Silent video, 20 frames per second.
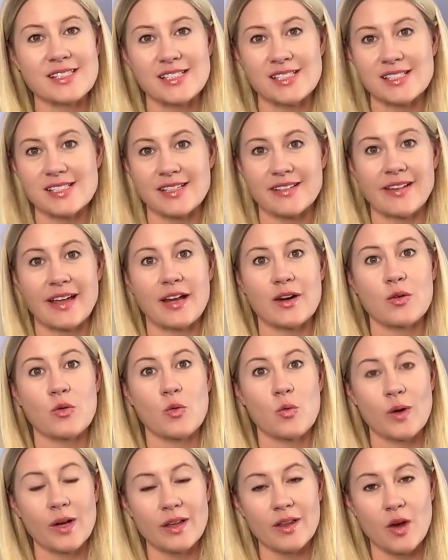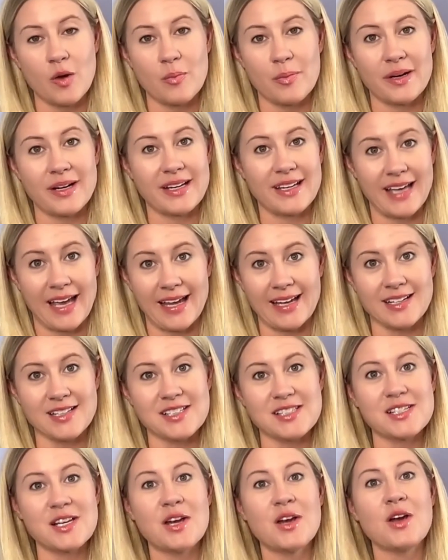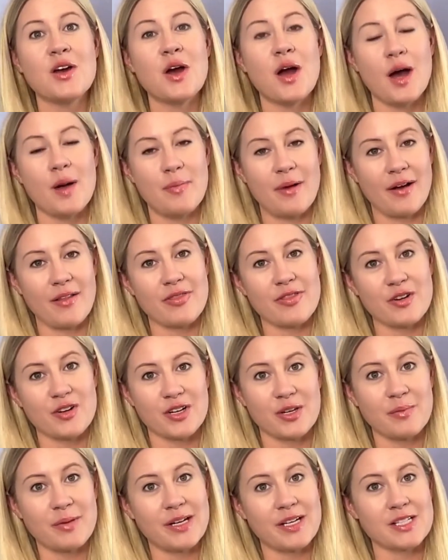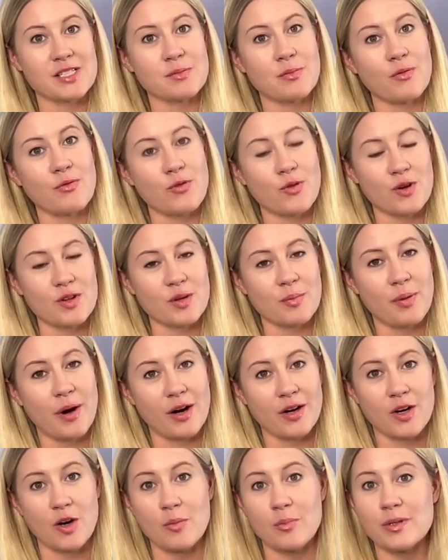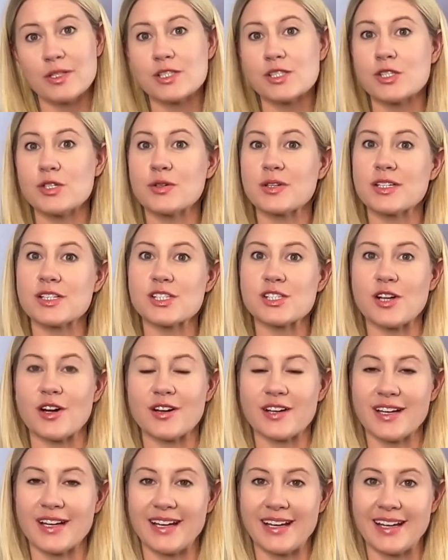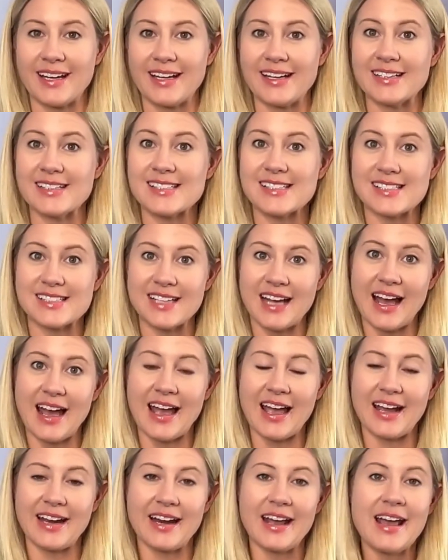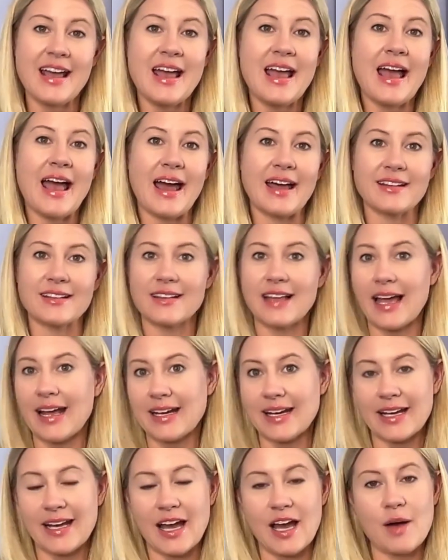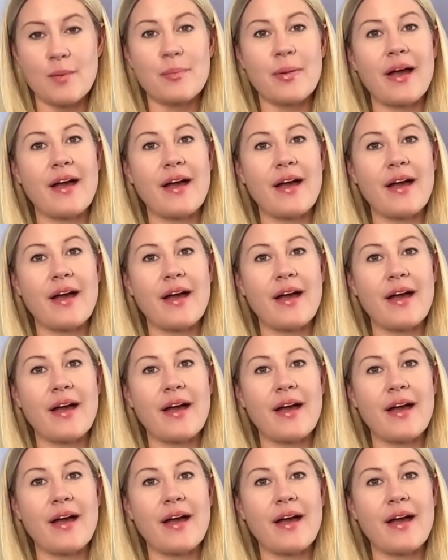Disneyland will open gates about 30 minutes before the park opens, so you can start getting inside and lining up.